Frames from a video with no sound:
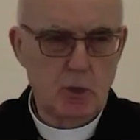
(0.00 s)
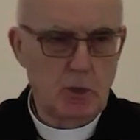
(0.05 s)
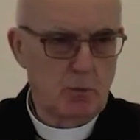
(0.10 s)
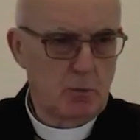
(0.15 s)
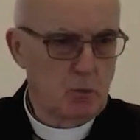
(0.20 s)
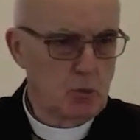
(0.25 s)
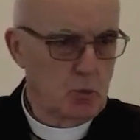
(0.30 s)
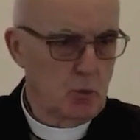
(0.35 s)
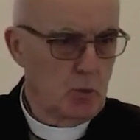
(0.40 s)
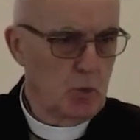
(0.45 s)

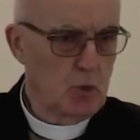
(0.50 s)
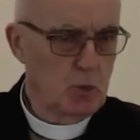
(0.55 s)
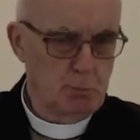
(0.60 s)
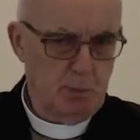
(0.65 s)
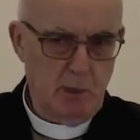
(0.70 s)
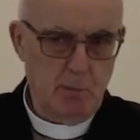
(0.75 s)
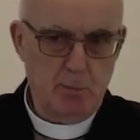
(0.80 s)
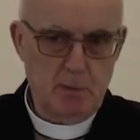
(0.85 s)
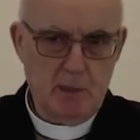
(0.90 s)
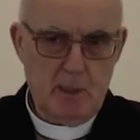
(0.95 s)
Jewish
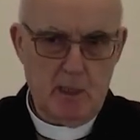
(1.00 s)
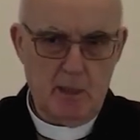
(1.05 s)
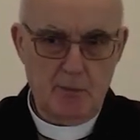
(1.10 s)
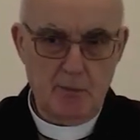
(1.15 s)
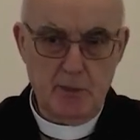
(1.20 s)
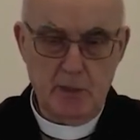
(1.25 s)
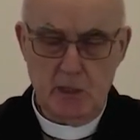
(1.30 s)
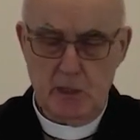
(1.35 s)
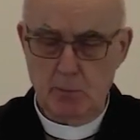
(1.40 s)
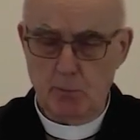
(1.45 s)
people had, the
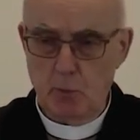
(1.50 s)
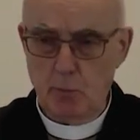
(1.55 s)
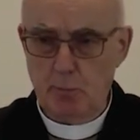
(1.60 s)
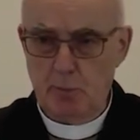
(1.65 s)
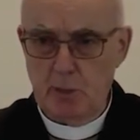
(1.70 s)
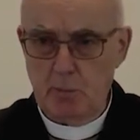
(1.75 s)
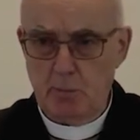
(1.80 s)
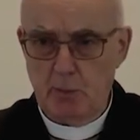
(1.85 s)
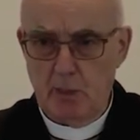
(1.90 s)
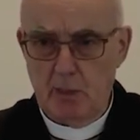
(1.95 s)
Hebrew
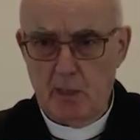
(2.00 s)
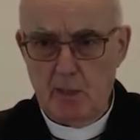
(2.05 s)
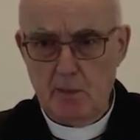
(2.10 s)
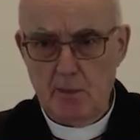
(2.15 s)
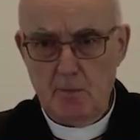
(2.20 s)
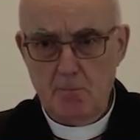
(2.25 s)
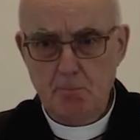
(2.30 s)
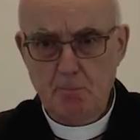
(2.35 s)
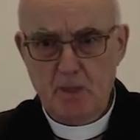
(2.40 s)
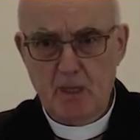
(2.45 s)
people had.
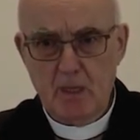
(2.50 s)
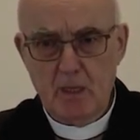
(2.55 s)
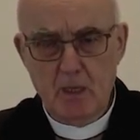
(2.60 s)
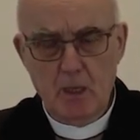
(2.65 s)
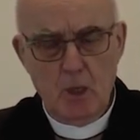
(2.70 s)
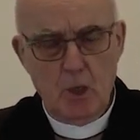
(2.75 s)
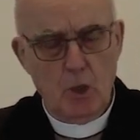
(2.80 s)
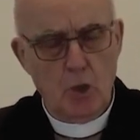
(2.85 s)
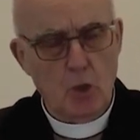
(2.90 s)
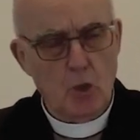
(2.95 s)

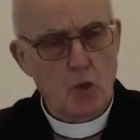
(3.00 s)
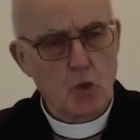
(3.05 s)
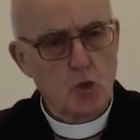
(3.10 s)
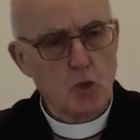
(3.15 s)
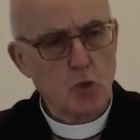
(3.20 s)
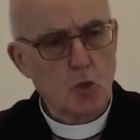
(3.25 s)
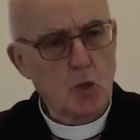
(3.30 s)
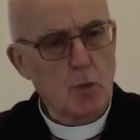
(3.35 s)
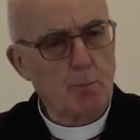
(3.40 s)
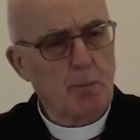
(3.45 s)

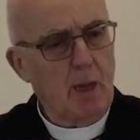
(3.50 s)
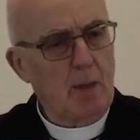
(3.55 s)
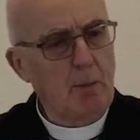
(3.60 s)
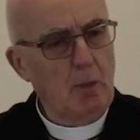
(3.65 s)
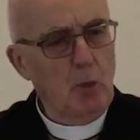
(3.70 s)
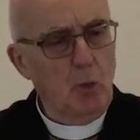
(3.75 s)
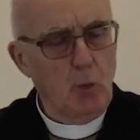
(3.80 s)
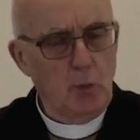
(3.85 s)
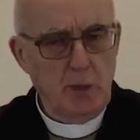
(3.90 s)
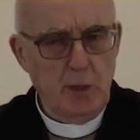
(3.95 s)
So the
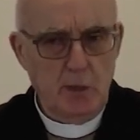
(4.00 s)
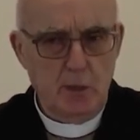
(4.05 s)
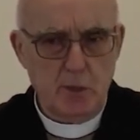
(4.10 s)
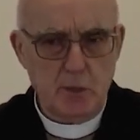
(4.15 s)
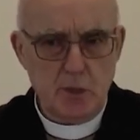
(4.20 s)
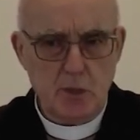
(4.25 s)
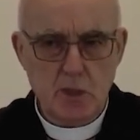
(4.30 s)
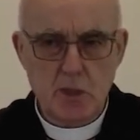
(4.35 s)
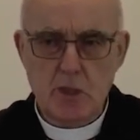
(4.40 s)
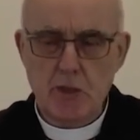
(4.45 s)

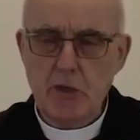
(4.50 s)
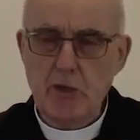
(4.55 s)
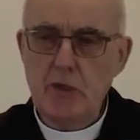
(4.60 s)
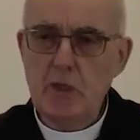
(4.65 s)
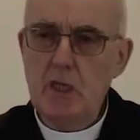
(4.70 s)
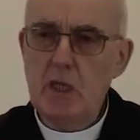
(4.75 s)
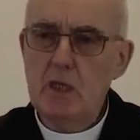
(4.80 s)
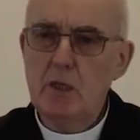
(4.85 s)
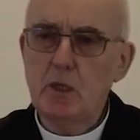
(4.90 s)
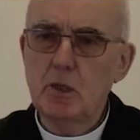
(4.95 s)
Babylonians
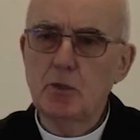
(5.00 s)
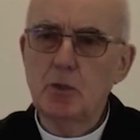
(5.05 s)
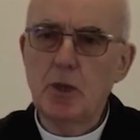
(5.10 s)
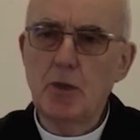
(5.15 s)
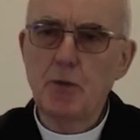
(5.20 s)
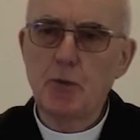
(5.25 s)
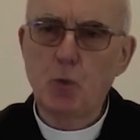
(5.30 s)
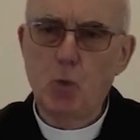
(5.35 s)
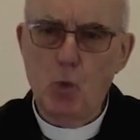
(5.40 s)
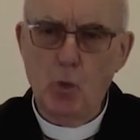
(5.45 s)
created their
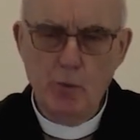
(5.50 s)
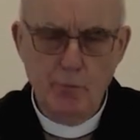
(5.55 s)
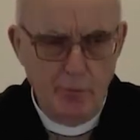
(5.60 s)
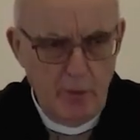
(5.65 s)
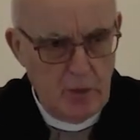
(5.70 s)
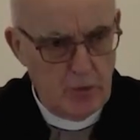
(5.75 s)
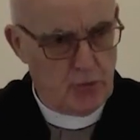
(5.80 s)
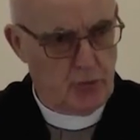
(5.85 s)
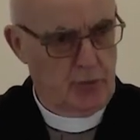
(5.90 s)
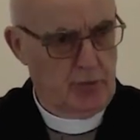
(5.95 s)
own
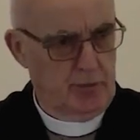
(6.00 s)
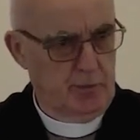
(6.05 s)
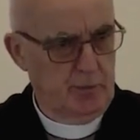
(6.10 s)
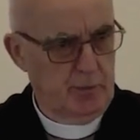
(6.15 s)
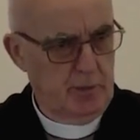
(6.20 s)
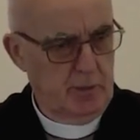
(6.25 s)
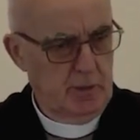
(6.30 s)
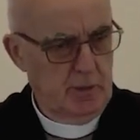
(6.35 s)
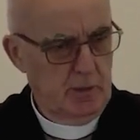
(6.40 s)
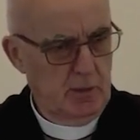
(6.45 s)
version
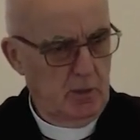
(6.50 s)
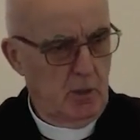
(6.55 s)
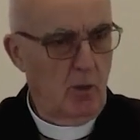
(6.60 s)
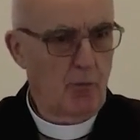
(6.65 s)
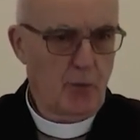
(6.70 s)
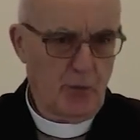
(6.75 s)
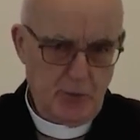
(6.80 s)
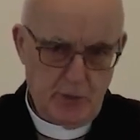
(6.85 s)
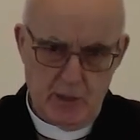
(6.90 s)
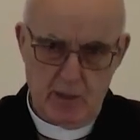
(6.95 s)
of the
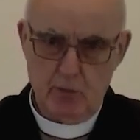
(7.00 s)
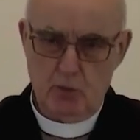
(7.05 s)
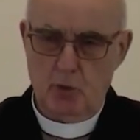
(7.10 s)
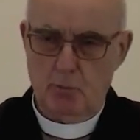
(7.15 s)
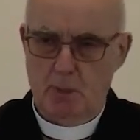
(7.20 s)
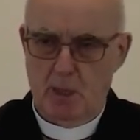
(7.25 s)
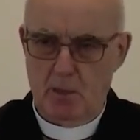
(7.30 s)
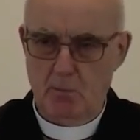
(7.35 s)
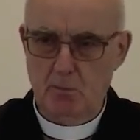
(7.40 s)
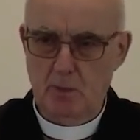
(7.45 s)
Ten
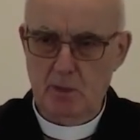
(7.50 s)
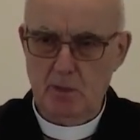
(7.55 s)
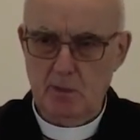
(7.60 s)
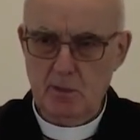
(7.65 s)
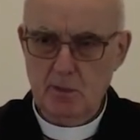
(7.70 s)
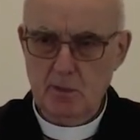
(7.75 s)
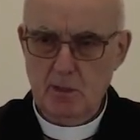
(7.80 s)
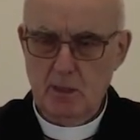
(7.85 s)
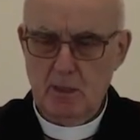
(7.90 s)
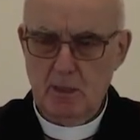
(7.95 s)

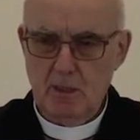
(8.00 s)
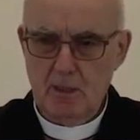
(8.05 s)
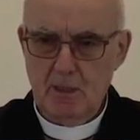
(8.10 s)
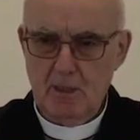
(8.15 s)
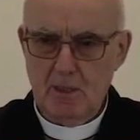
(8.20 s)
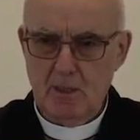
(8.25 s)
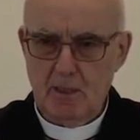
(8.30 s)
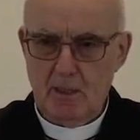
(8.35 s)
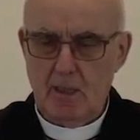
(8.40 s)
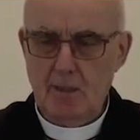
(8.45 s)
Commandments
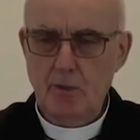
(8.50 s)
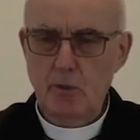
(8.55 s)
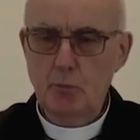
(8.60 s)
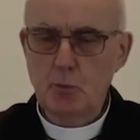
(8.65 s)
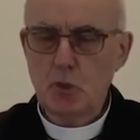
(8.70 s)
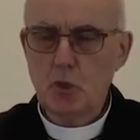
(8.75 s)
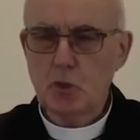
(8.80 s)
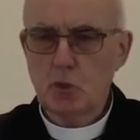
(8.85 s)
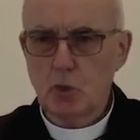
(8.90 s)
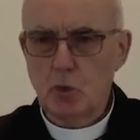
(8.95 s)
and it was
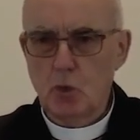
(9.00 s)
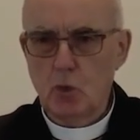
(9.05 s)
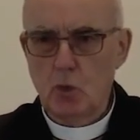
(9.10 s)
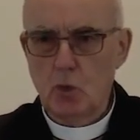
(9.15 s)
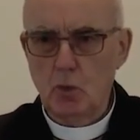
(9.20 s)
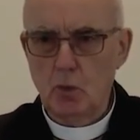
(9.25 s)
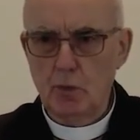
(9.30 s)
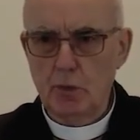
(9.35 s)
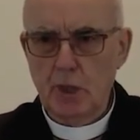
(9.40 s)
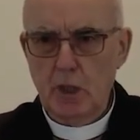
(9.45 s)

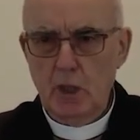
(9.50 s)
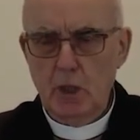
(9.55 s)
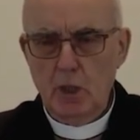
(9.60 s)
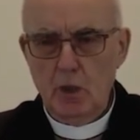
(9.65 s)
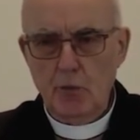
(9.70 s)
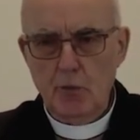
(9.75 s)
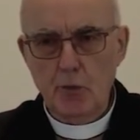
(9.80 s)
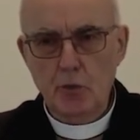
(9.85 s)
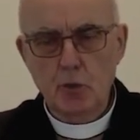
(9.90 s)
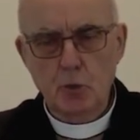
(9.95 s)
called
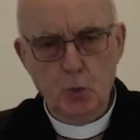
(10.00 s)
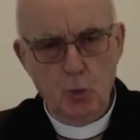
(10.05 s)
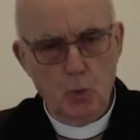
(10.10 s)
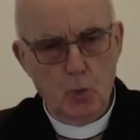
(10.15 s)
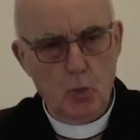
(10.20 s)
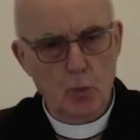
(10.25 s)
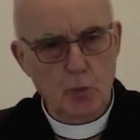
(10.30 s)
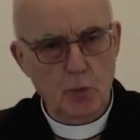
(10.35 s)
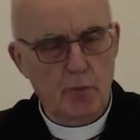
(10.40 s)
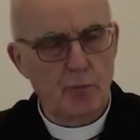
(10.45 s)
the
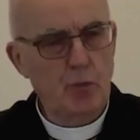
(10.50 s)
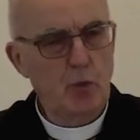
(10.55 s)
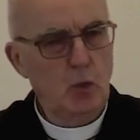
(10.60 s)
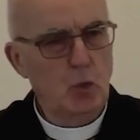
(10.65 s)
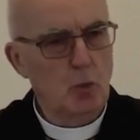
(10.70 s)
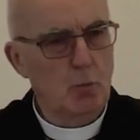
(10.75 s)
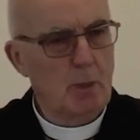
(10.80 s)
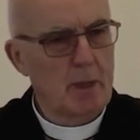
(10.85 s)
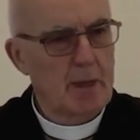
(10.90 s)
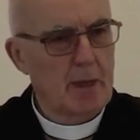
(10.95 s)
Code of
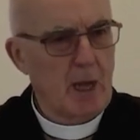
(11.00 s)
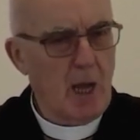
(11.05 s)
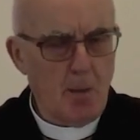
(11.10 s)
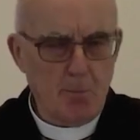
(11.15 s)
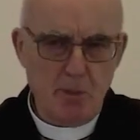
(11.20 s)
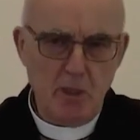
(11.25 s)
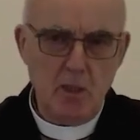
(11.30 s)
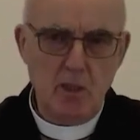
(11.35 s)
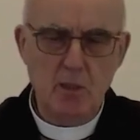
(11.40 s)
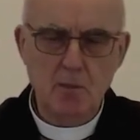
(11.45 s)

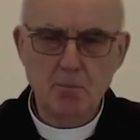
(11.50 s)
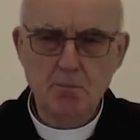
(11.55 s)
Hammurabi.